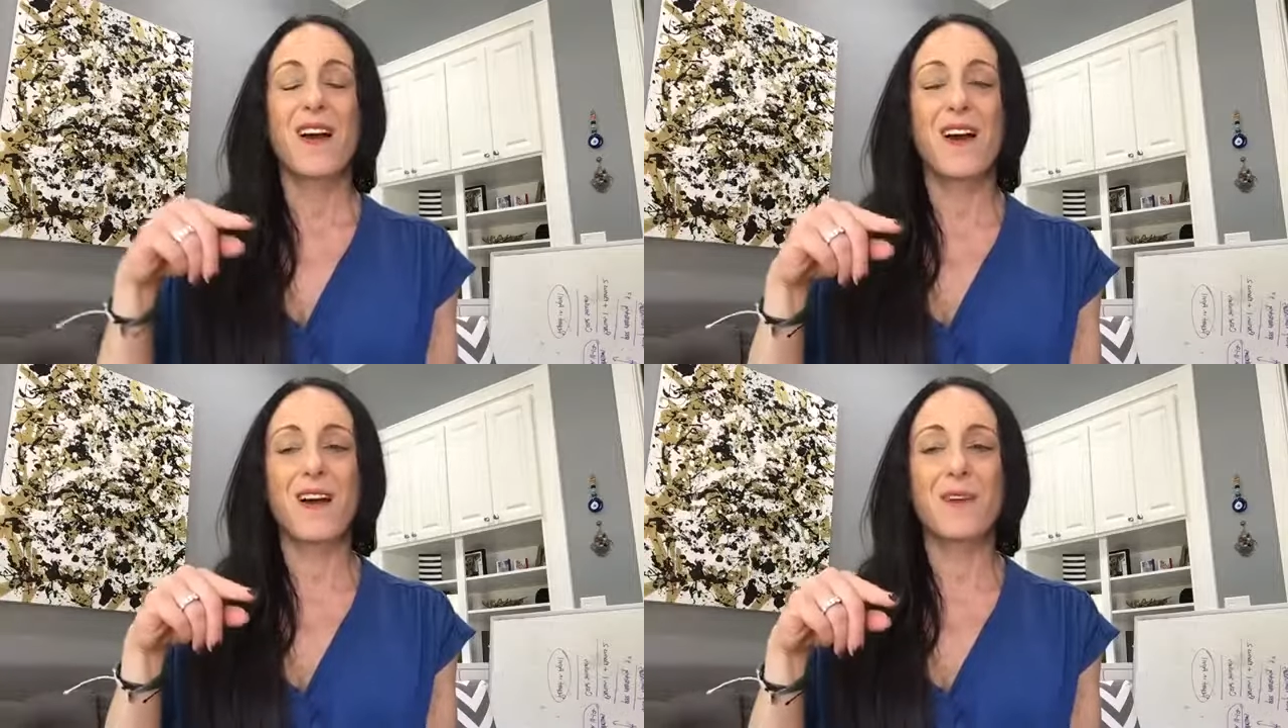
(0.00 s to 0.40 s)

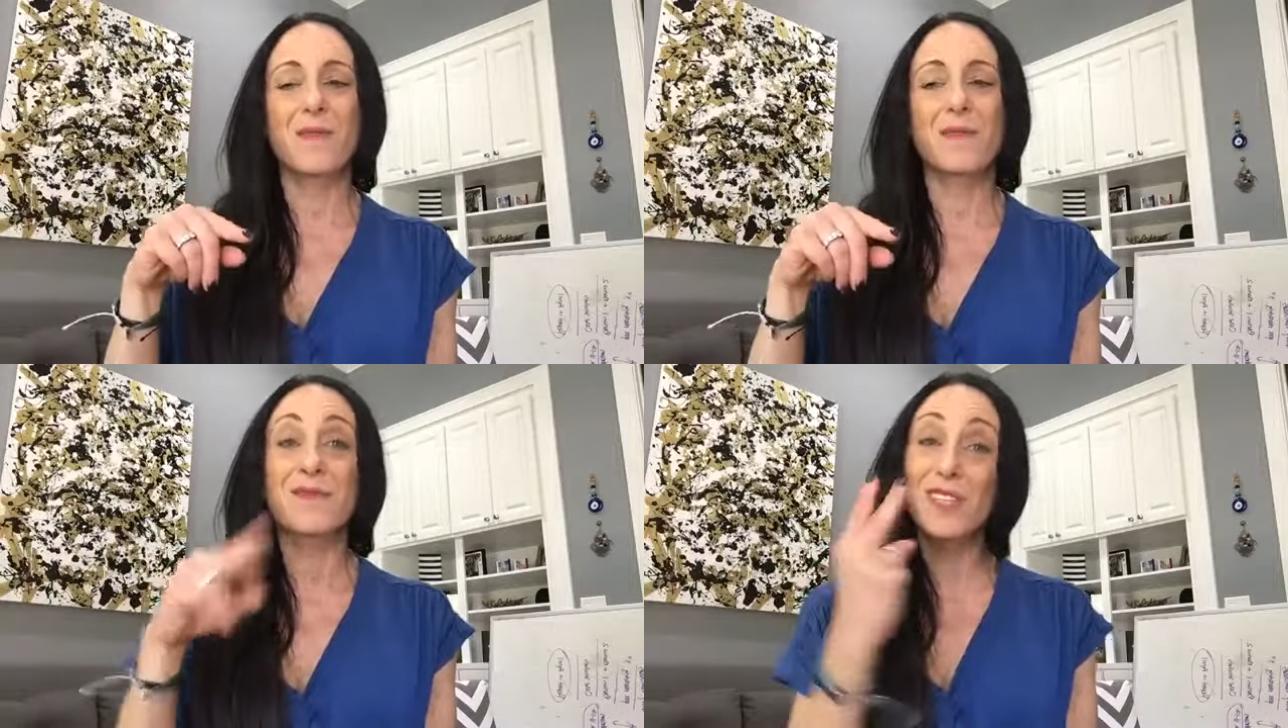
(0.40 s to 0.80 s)

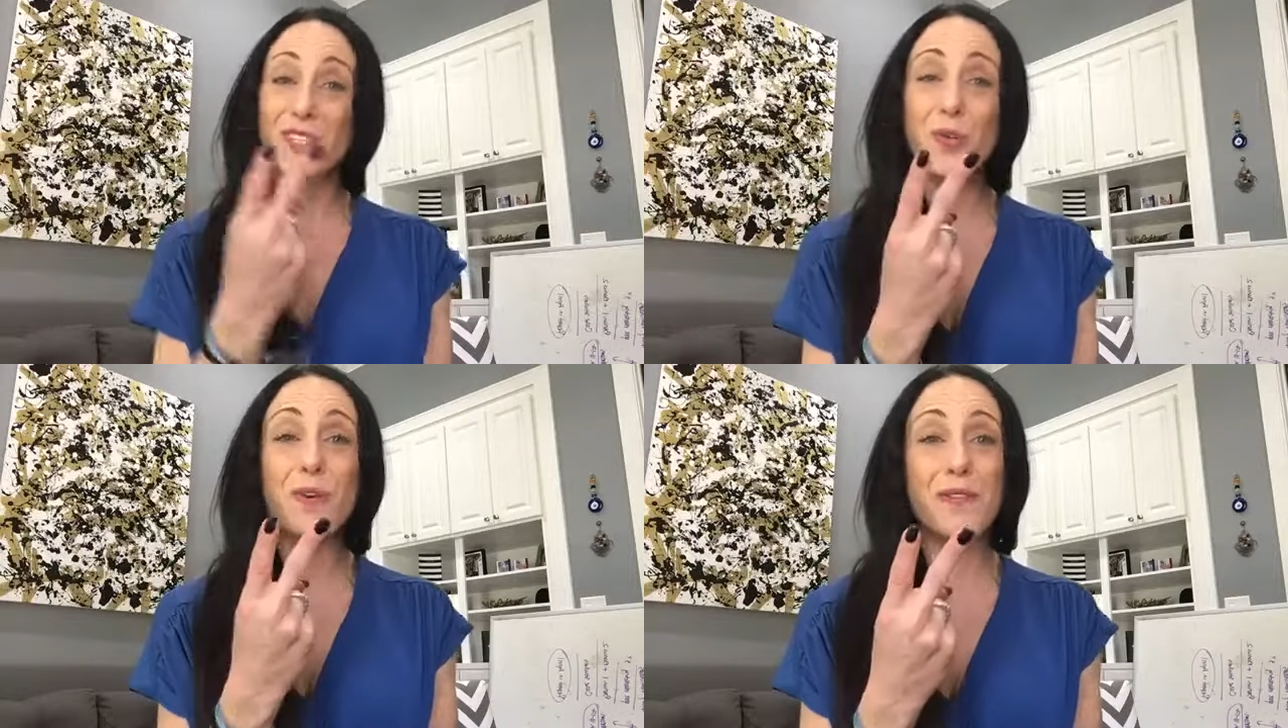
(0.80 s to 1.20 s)
the
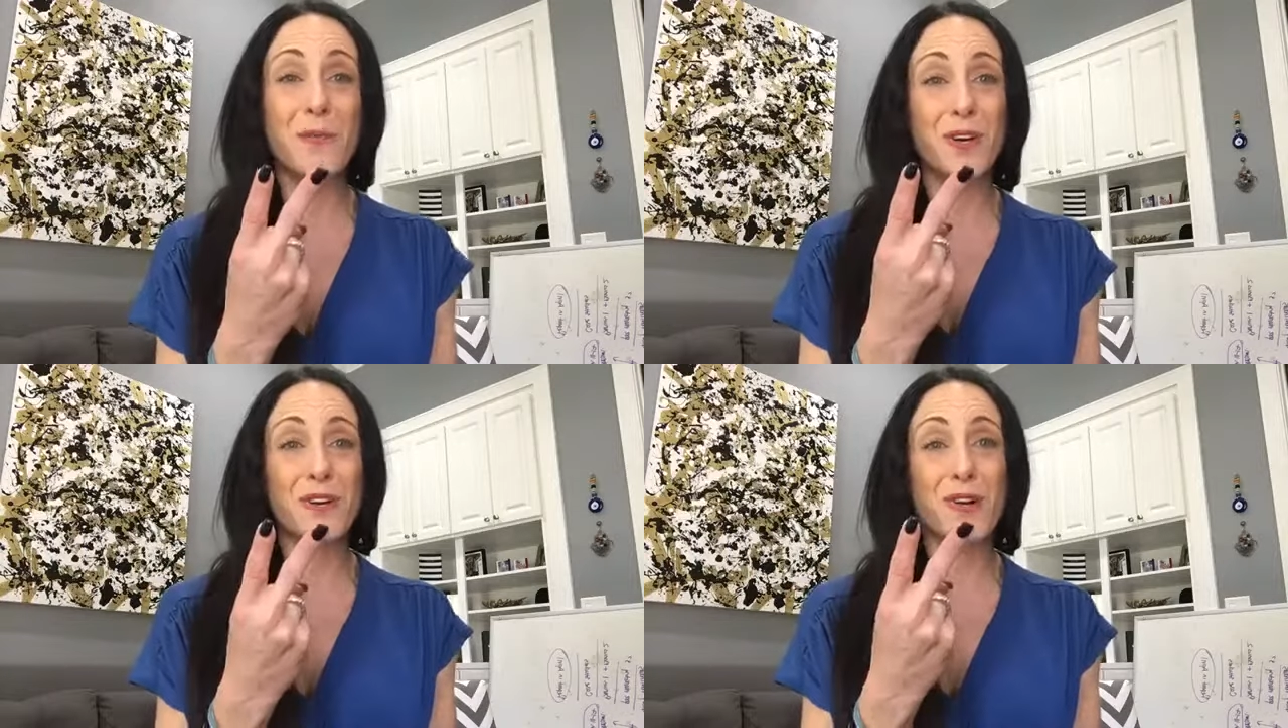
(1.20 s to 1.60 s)
two of them
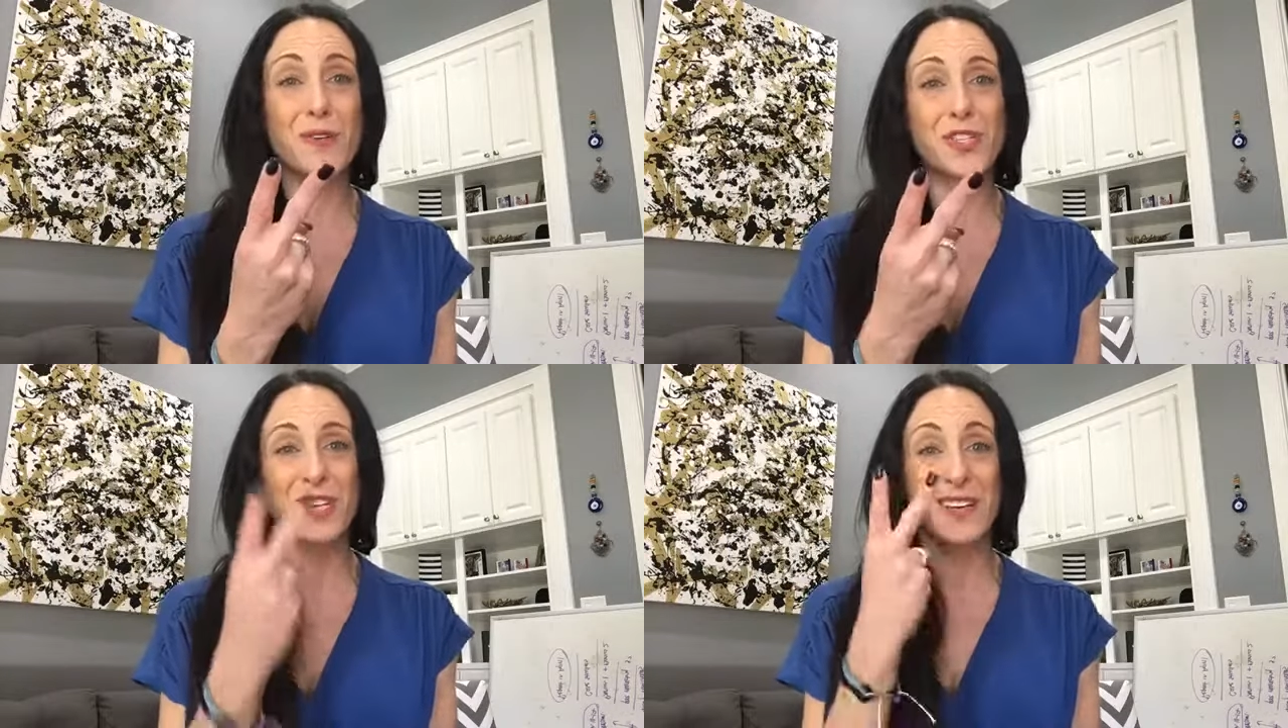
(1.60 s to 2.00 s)
are
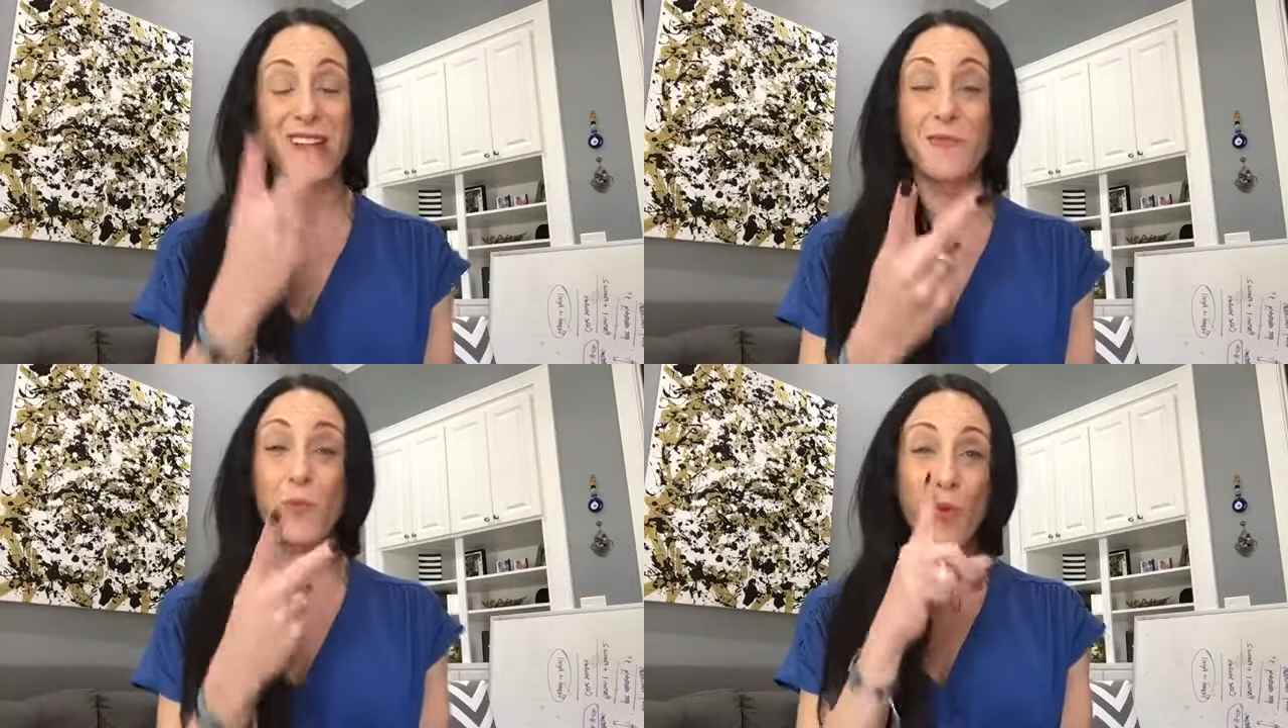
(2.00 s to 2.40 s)
coaching
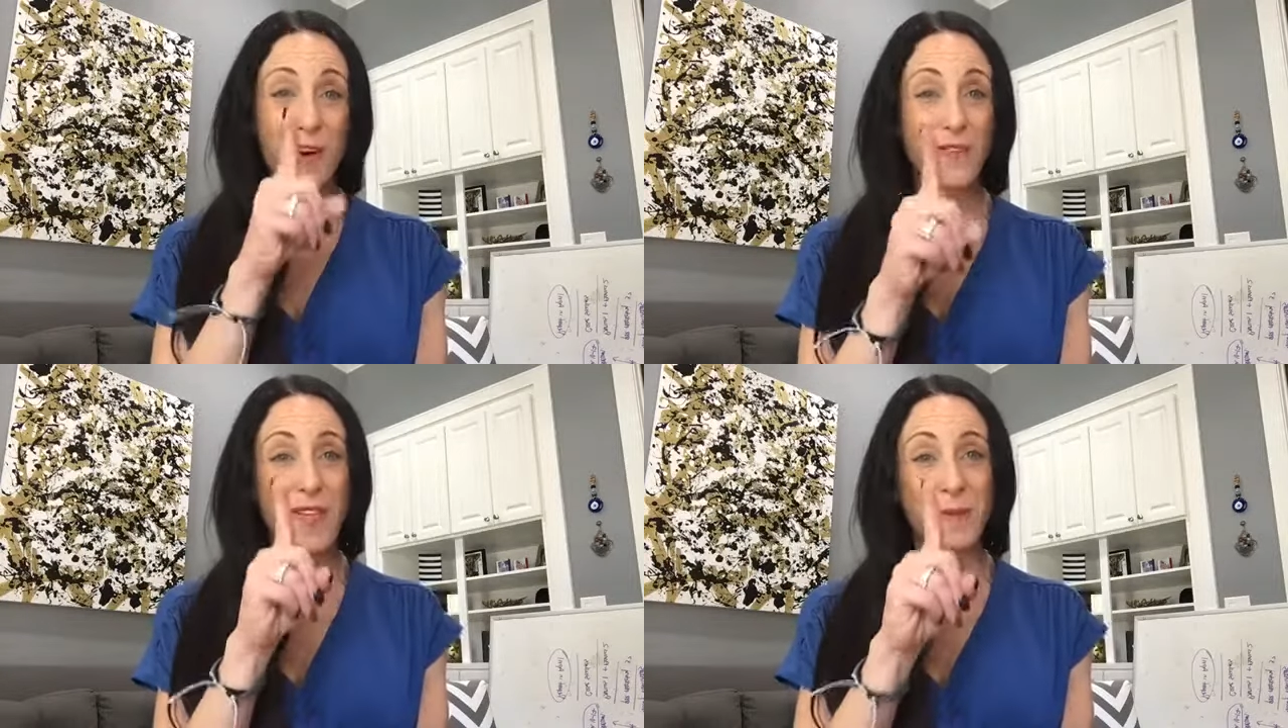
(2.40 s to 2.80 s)
and one
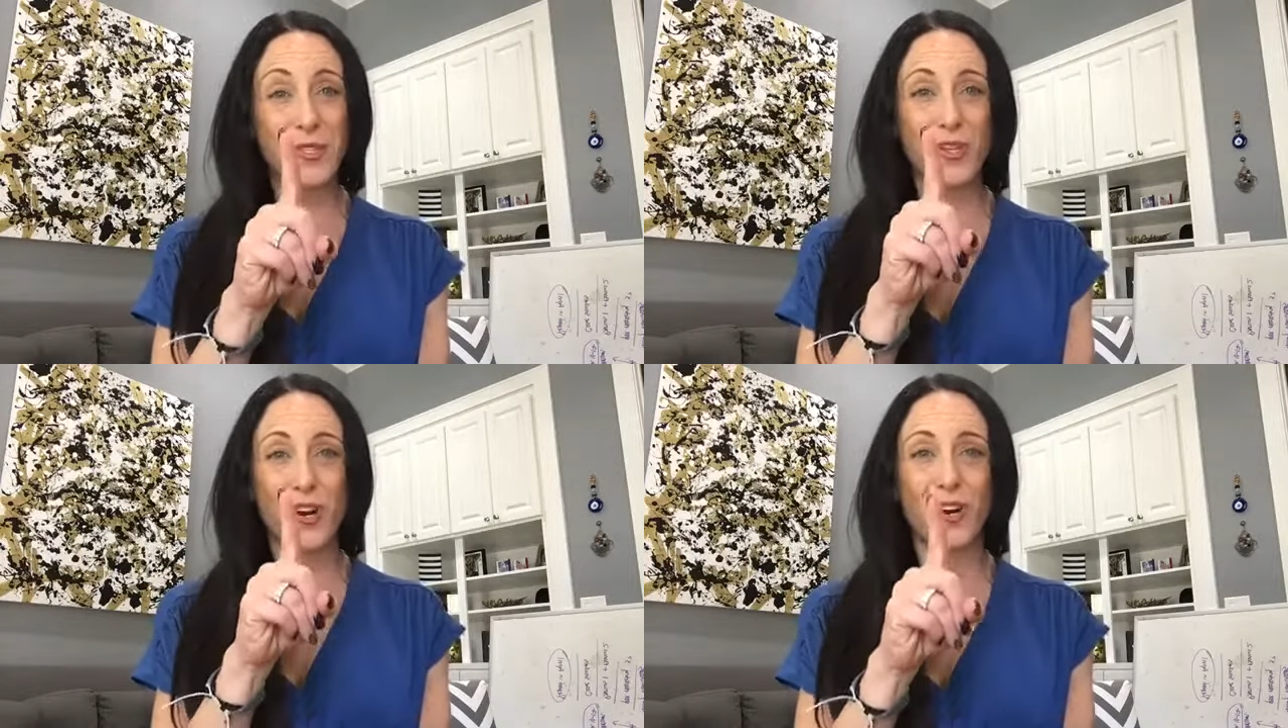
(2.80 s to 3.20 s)
of them
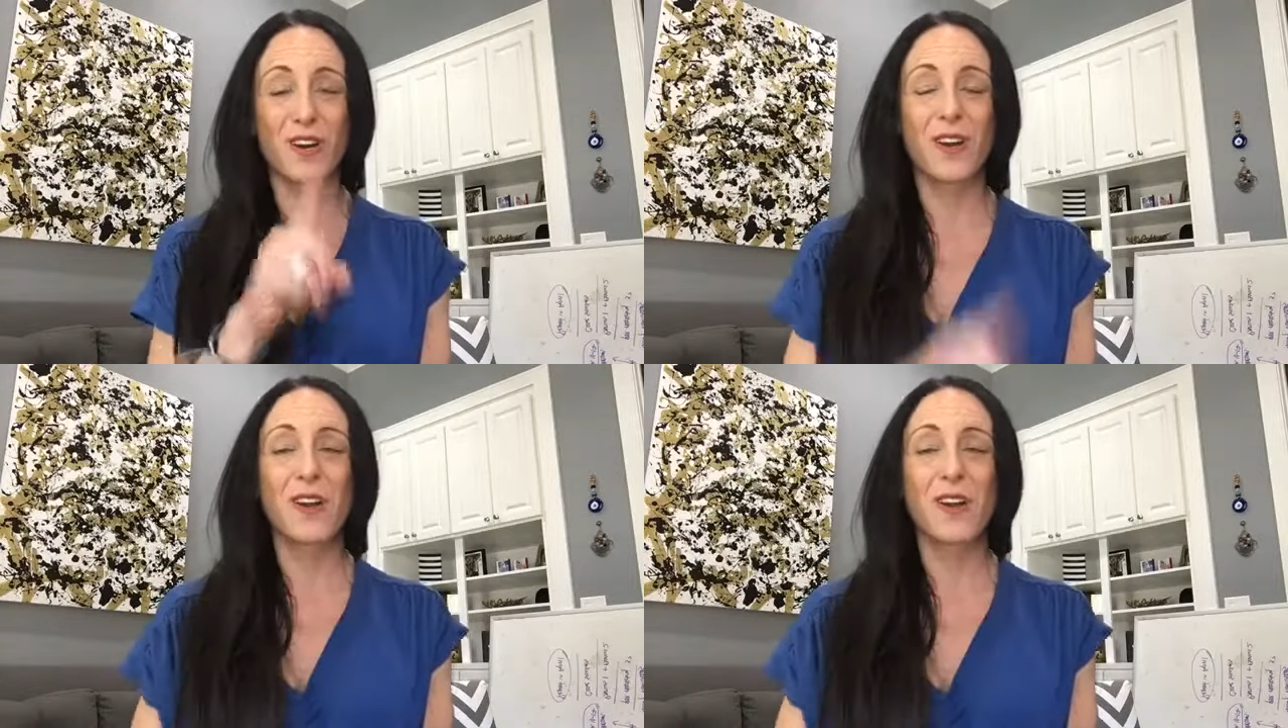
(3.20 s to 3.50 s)
is her.